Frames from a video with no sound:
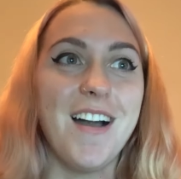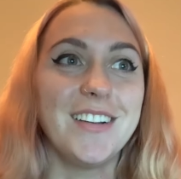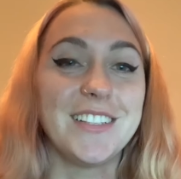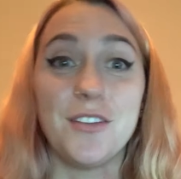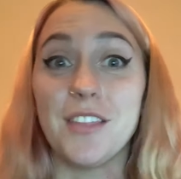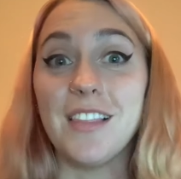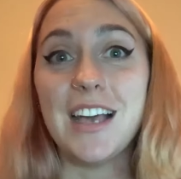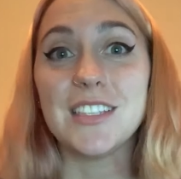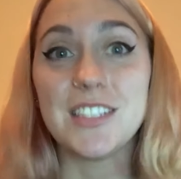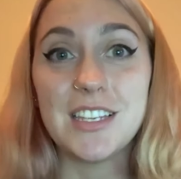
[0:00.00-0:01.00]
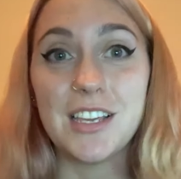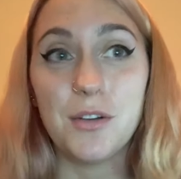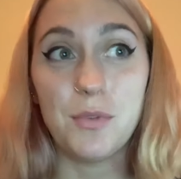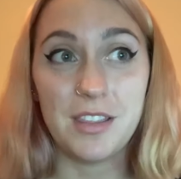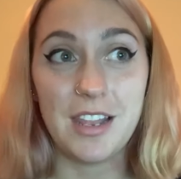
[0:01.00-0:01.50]
So the last
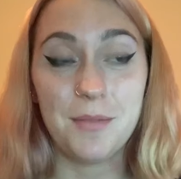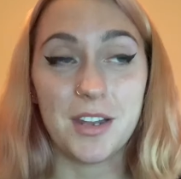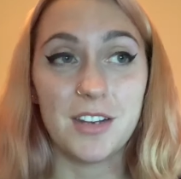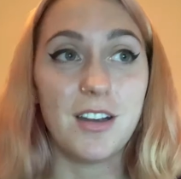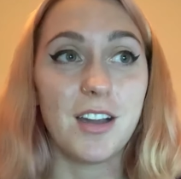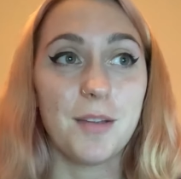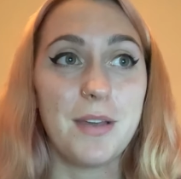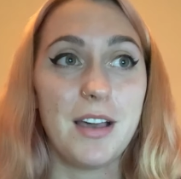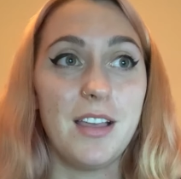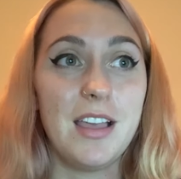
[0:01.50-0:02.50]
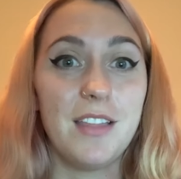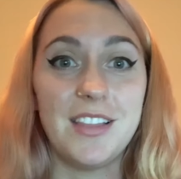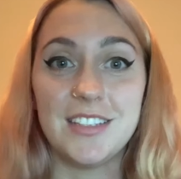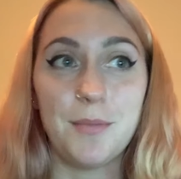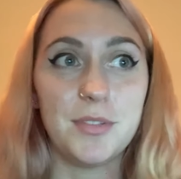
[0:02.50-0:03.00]
one that I'm going to talk about on
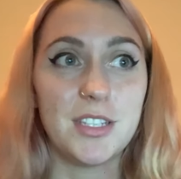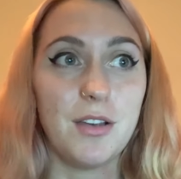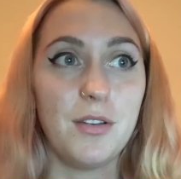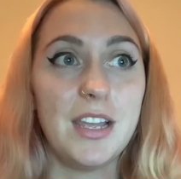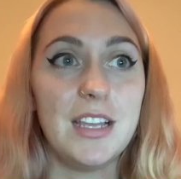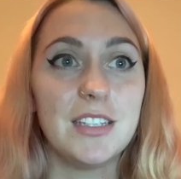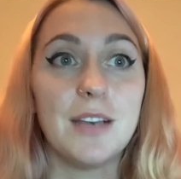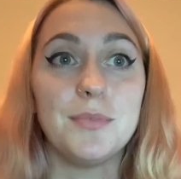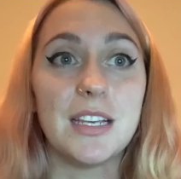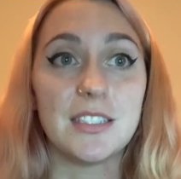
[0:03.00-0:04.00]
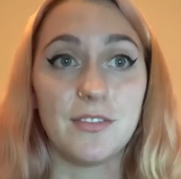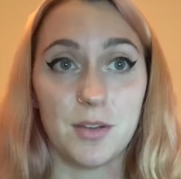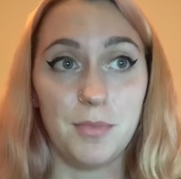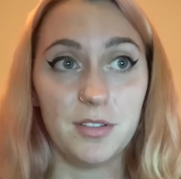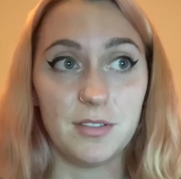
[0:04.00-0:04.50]
this episode is obsessive
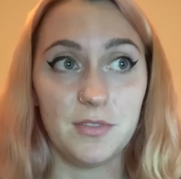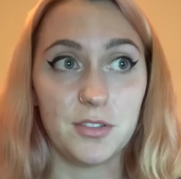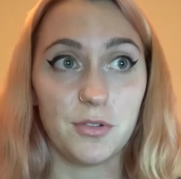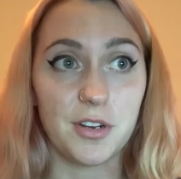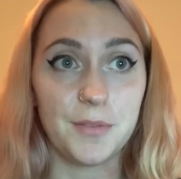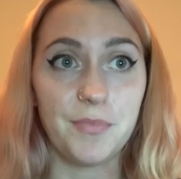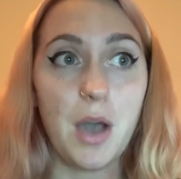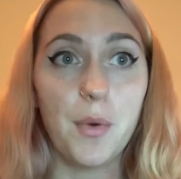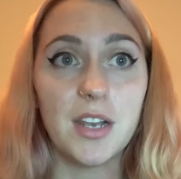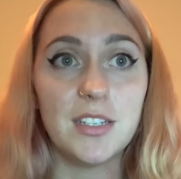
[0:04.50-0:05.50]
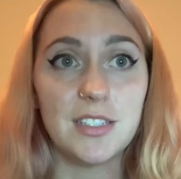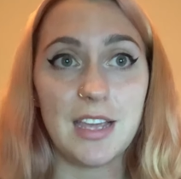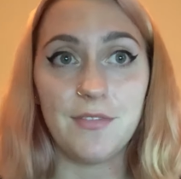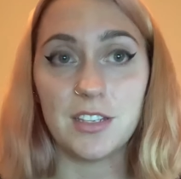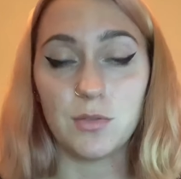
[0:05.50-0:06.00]
compulsive disorder. I wanted to
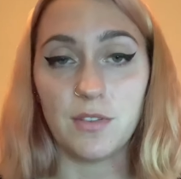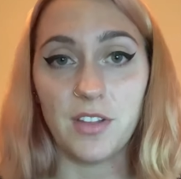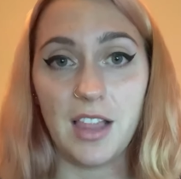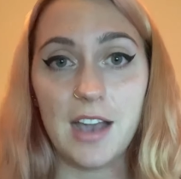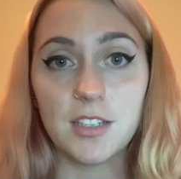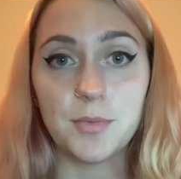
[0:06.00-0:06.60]
save this one for last